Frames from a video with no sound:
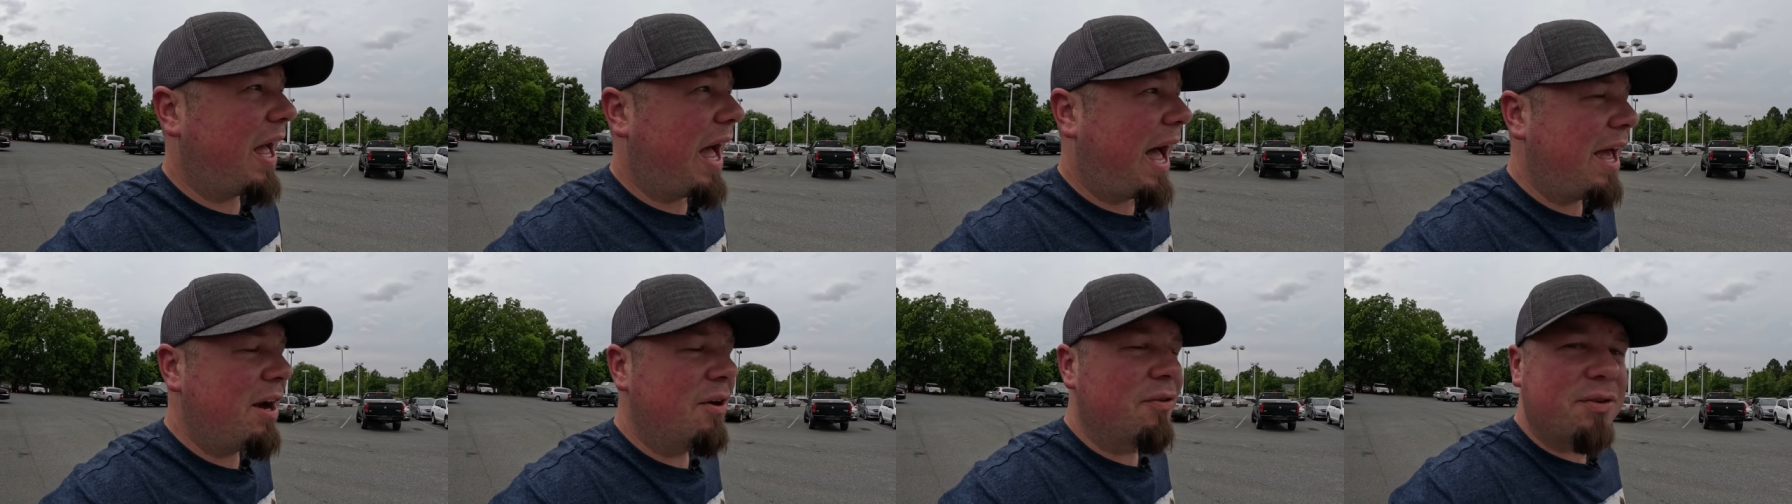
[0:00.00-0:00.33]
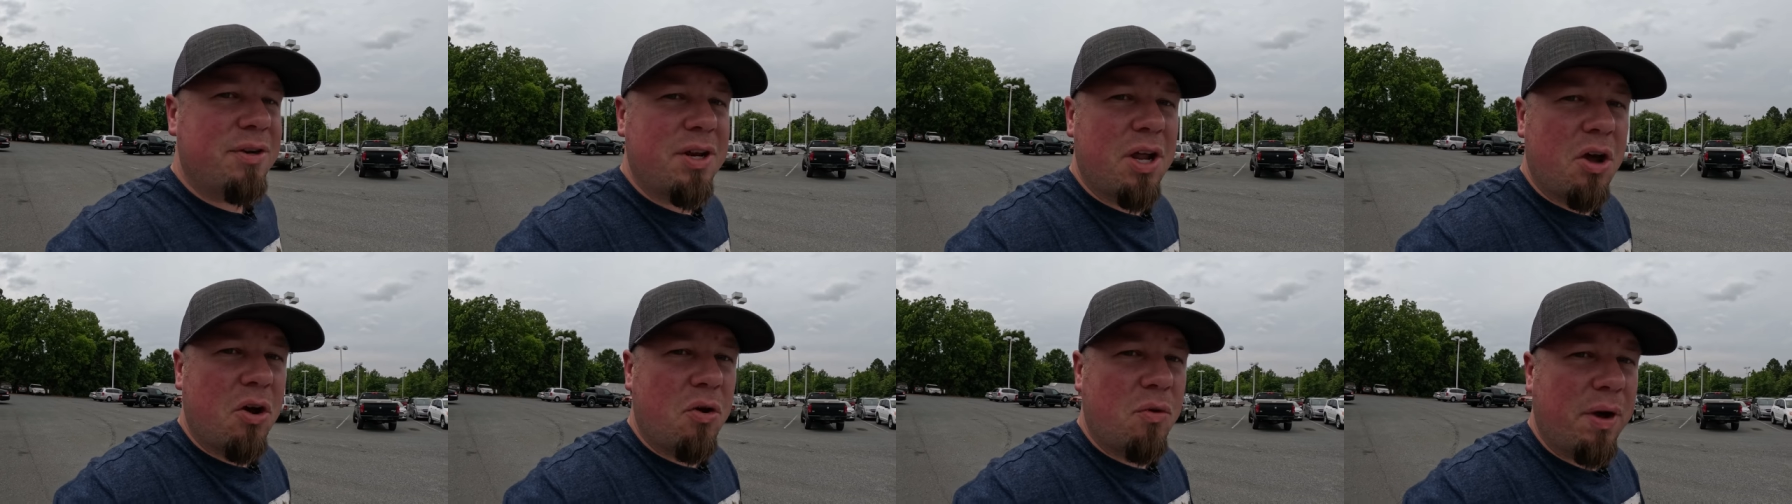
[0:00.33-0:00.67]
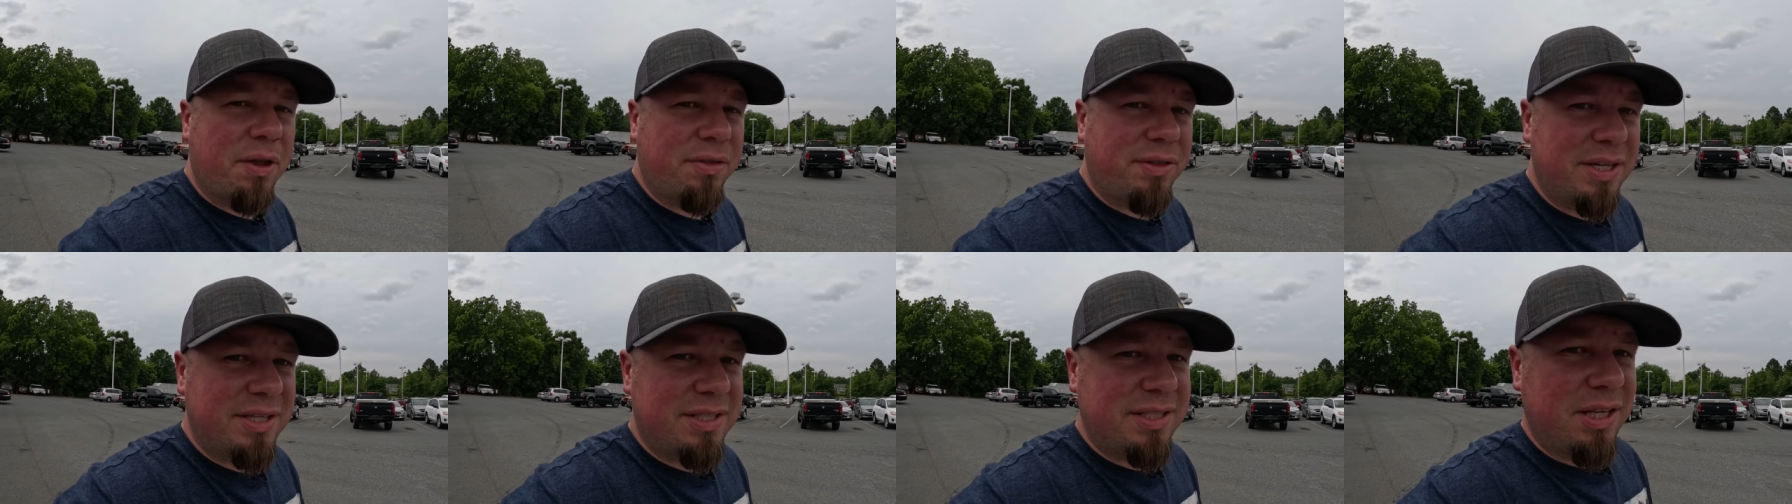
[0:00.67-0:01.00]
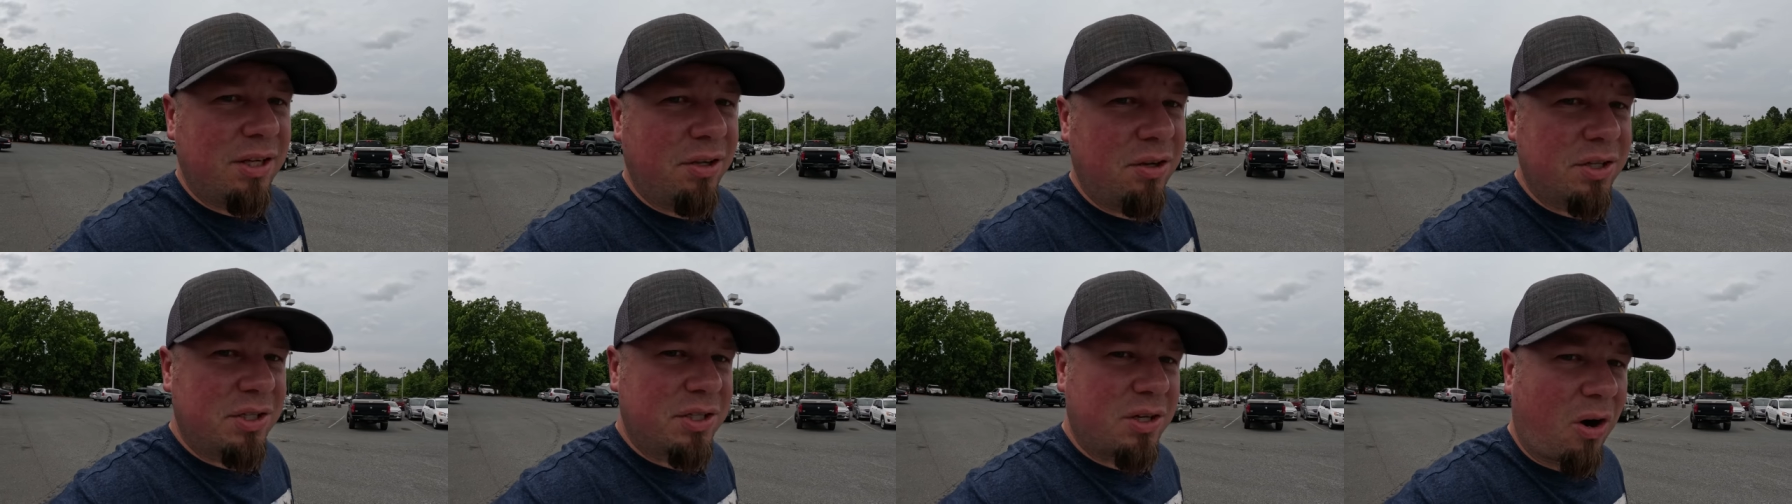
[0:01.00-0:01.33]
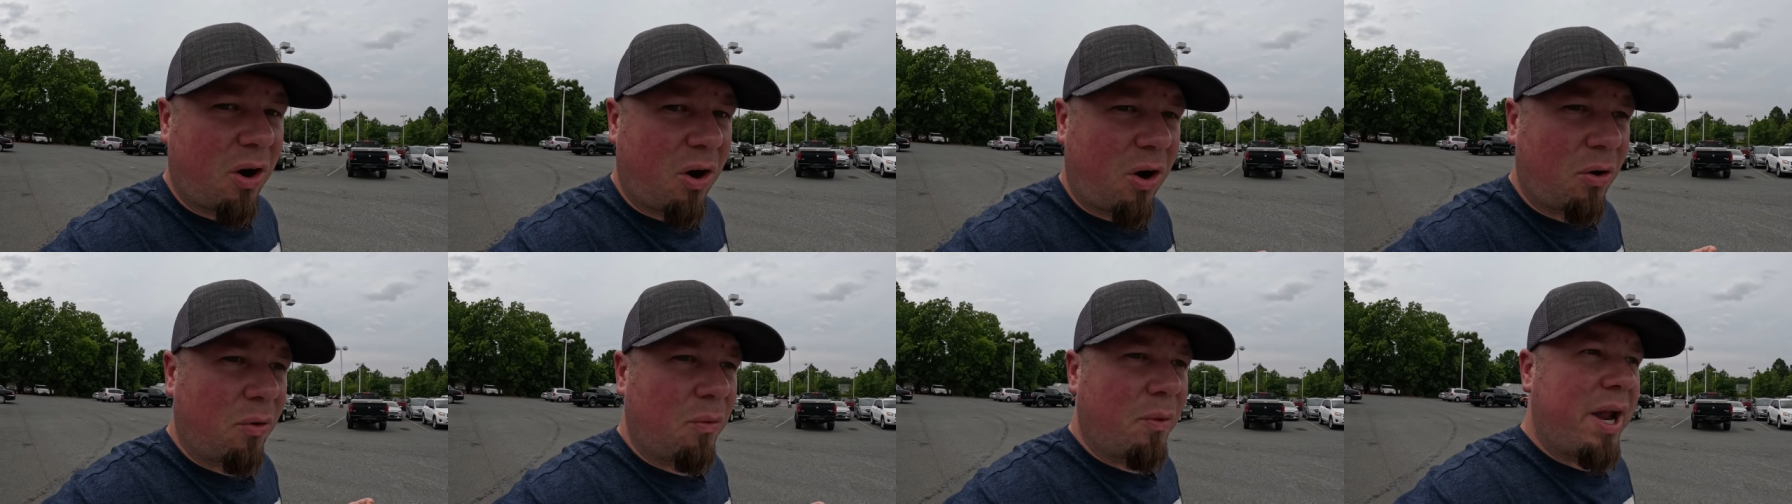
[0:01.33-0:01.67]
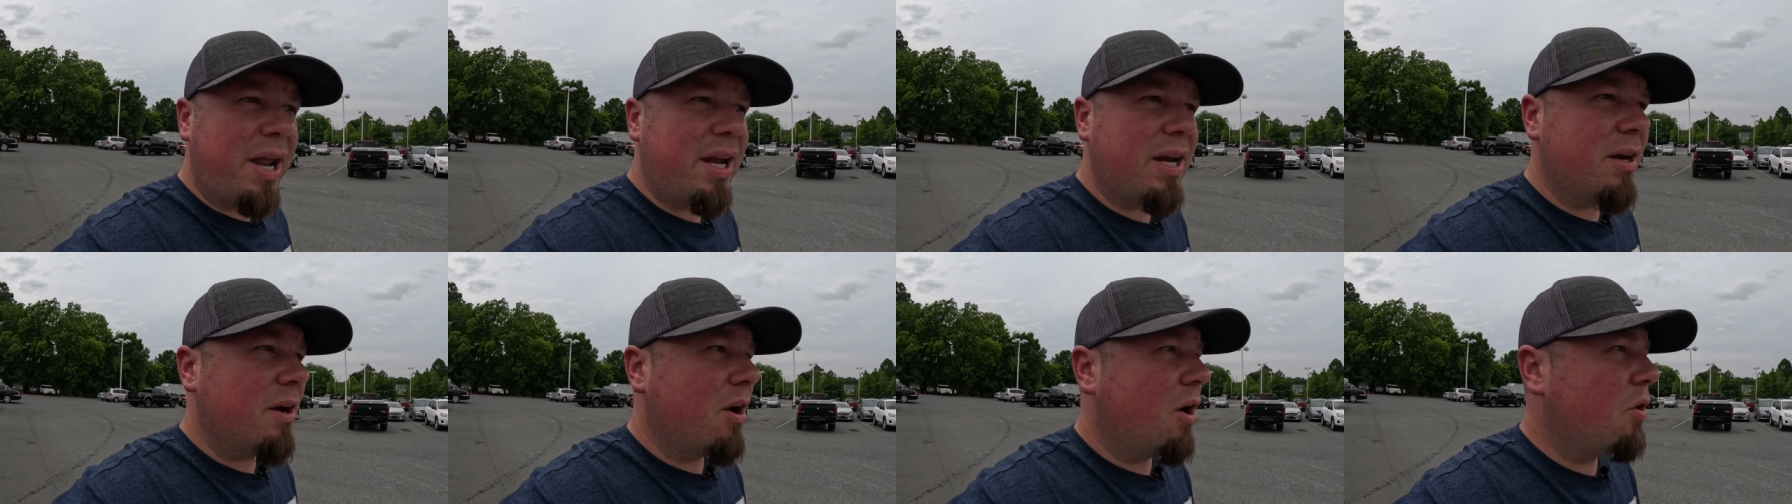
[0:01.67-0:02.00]
I don't know what these dealers are
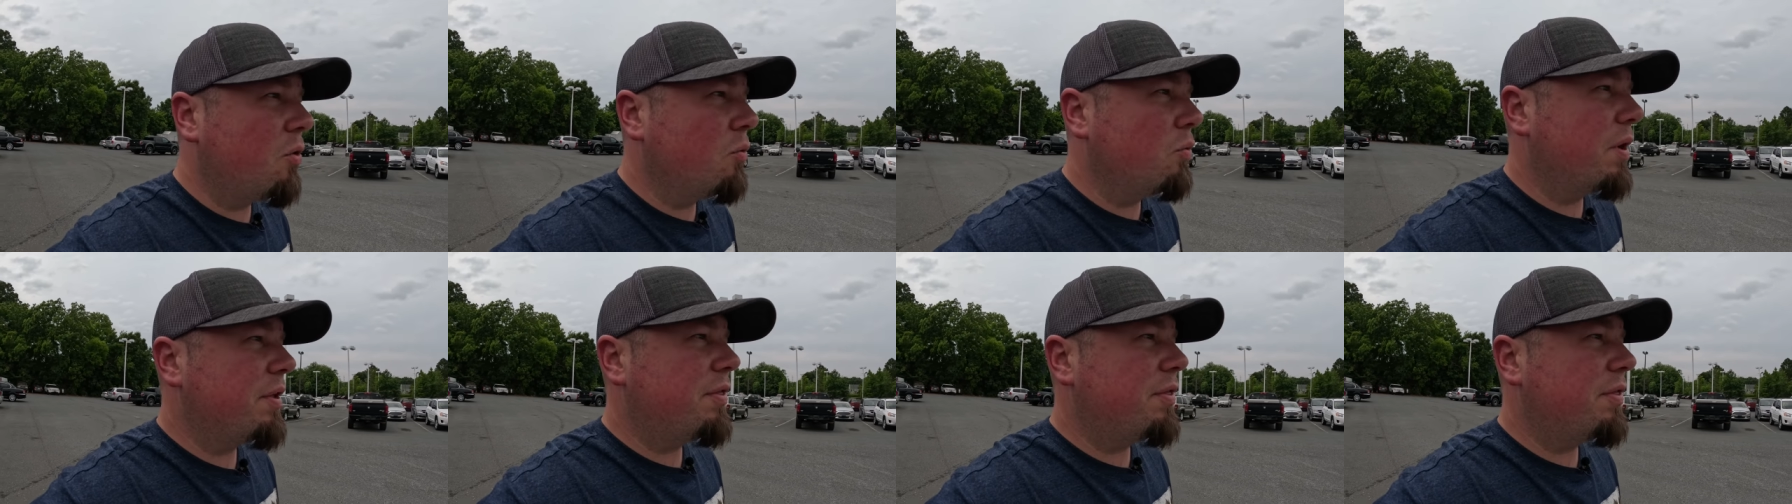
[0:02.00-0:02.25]
waiting on,